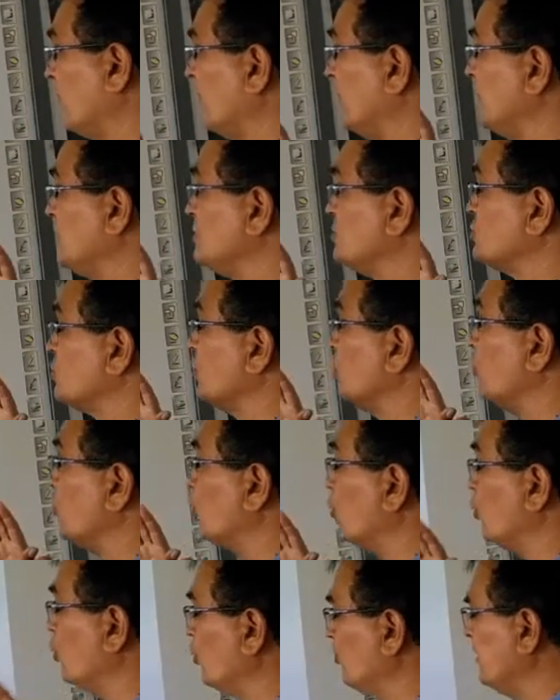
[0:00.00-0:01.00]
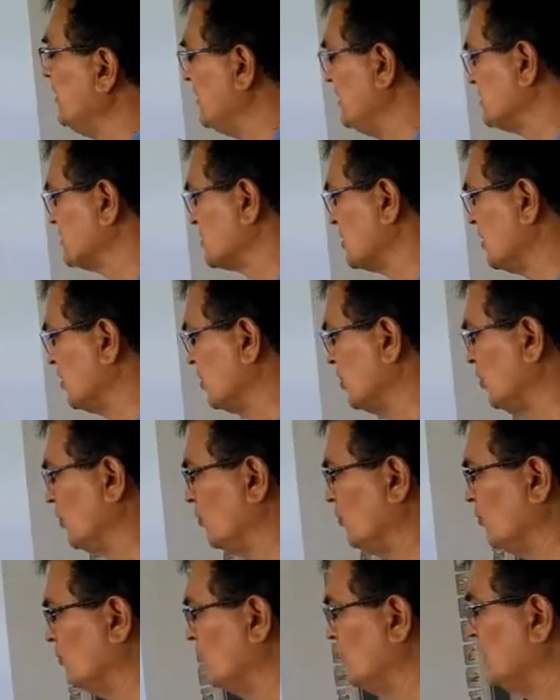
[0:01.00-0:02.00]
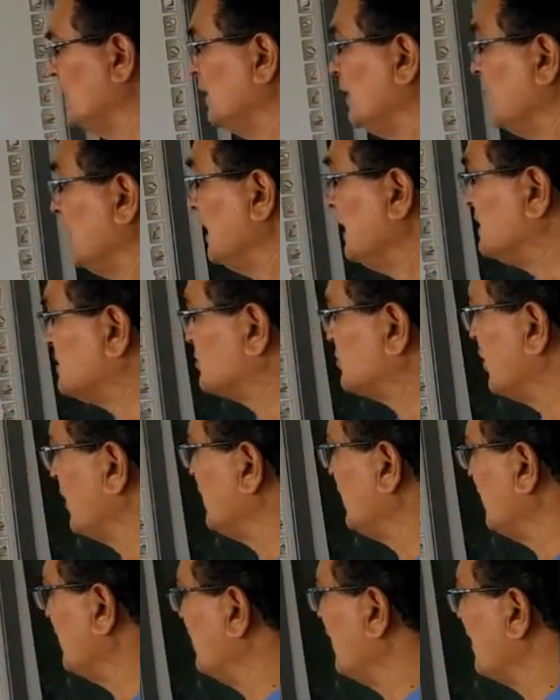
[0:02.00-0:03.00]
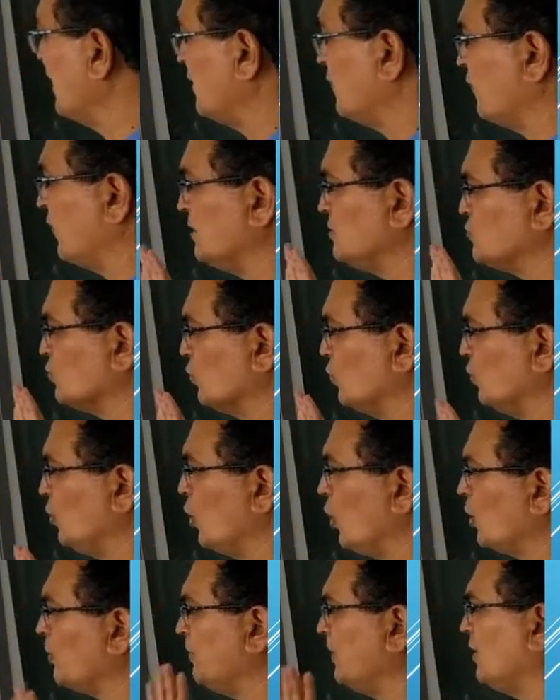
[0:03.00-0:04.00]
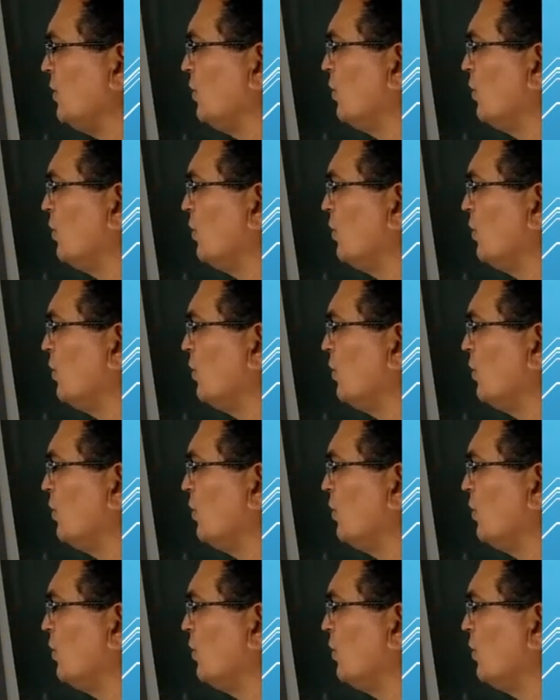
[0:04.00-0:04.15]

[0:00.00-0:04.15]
French would be discontinued. It stated that French would not be